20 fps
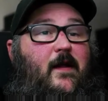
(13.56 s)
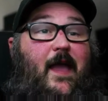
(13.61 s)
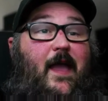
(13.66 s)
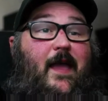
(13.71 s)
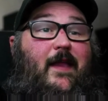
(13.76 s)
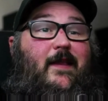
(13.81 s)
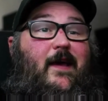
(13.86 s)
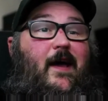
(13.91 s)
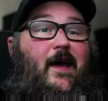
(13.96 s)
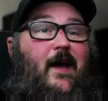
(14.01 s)

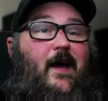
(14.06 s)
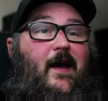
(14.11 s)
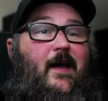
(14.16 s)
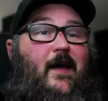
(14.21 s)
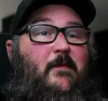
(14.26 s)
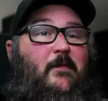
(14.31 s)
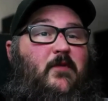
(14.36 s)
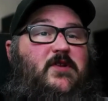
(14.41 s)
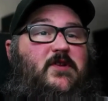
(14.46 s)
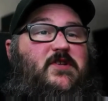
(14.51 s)
And I
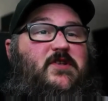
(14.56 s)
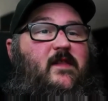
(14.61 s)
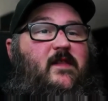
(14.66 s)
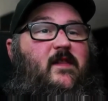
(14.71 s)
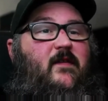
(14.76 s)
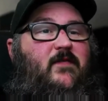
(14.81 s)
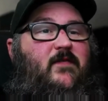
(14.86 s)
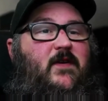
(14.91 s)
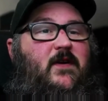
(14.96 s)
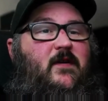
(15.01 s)
am Richie
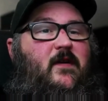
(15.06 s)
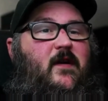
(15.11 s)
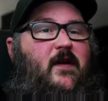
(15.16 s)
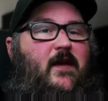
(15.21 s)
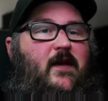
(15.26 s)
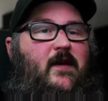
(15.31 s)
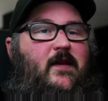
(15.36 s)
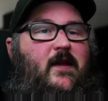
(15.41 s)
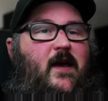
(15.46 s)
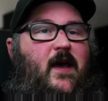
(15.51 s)
Glover,
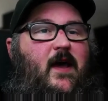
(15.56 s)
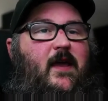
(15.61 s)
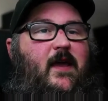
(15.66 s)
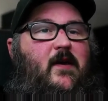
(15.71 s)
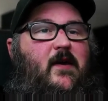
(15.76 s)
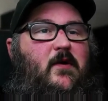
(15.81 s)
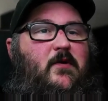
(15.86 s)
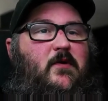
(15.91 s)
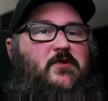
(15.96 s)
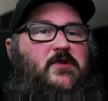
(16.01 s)
and I
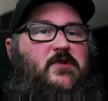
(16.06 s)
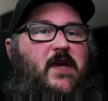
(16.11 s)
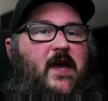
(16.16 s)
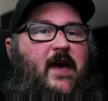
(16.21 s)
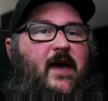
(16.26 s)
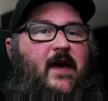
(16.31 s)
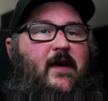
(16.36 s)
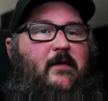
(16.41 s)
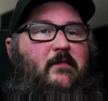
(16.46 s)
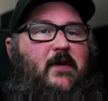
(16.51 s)
coach
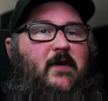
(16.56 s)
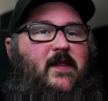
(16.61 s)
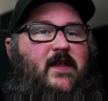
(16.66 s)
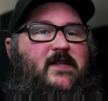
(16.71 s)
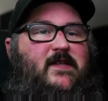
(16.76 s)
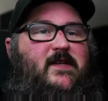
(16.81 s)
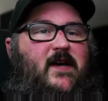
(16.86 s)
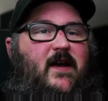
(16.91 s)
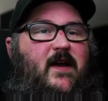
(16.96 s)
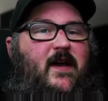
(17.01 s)
at
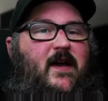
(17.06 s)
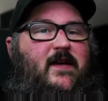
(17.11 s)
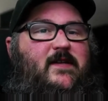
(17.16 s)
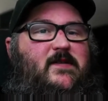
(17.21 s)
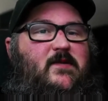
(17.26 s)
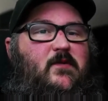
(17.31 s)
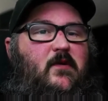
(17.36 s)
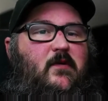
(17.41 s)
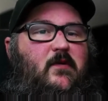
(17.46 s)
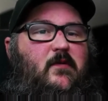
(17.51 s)
McClintock High
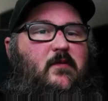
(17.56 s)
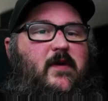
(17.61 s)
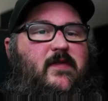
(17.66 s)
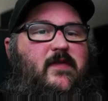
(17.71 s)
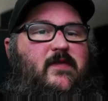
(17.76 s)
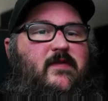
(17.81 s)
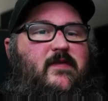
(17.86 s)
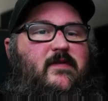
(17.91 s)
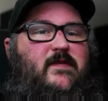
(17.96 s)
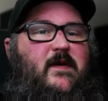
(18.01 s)
School with
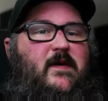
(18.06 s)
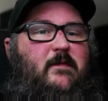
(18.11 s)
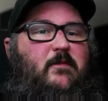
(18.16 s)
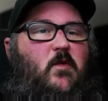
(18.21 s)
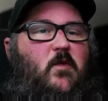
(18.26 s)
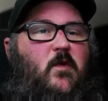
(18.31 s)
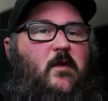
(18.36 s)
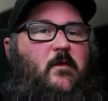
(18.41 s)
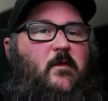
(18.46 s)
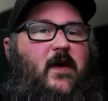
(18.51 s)
Tim
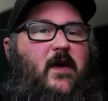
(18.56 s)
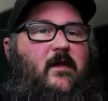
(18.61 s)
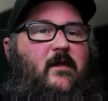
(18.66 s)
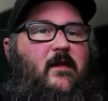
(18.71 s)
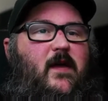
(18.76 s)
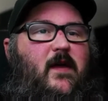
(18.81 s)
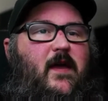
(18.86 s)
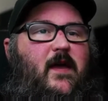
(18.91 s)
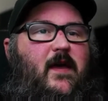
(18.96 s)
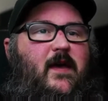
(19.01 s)
Cornwell,
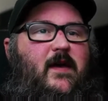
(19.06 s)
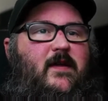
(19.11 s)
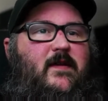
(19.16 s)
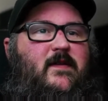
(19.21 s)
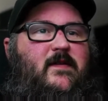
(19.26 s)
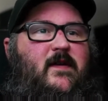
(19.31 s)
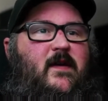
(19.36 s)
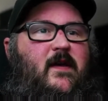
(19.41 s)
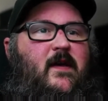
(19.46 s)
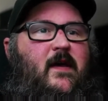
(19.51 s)

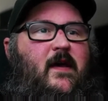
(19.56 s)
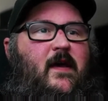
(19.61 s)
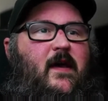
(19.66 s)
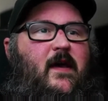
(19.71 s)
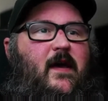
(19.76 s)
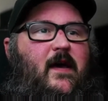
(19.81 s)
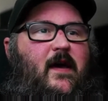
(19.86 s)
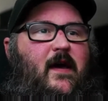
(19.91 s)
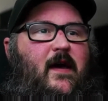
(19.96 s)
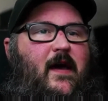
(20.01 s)
and
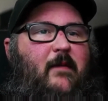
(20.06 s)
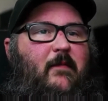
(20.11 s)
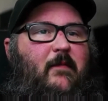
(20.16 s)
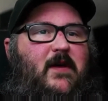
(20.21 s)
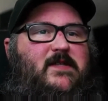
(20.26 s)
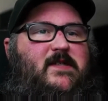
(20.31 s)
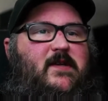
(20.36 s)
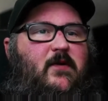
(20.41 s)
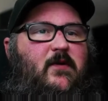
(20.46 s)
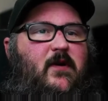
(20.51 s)
I'm
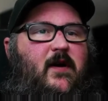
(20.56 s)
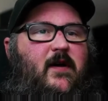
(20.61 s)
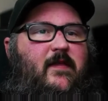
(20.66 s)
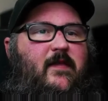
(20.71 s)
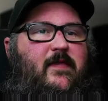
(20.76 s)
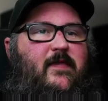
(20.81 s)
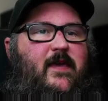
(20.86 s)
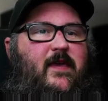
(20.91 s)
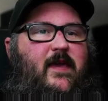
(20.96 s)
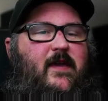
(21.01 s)
also
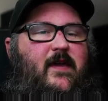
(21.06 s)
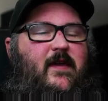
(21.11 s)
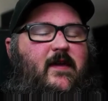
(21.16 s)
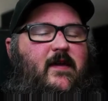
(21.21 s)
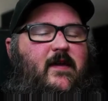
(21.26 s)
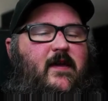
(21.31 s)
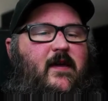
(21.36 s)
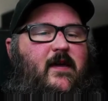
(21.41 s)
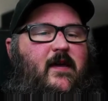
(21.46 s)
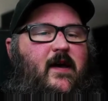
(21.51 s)
on
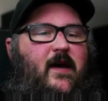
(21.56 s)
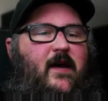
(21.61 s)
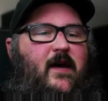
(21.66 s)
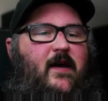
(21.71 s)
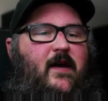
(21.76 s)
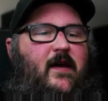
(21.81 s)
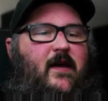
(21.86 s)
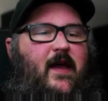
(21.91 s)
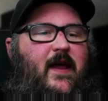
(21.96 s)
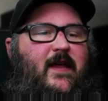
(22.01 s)
the
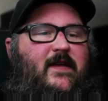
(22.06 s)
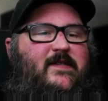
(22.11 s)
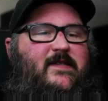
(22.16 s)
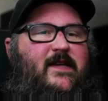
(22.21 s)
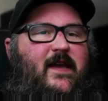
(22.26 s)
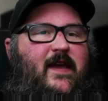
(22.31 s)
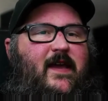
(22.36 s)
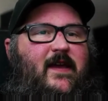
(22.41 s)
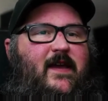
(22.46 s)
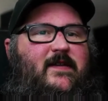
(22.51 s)

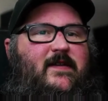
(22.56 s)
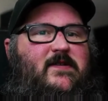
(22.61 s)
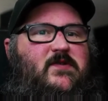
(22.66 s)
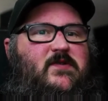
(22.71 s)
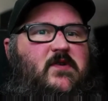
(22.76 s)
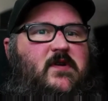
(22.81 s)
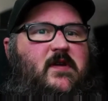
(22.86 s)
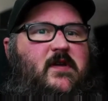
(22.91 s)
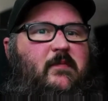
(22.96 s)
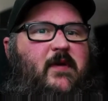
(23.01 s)
NSDA
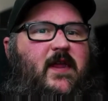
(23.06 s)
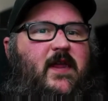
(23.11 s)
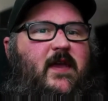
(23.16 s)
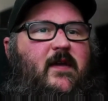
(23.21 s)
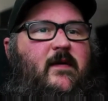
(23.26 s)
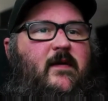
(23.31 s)
District Committee.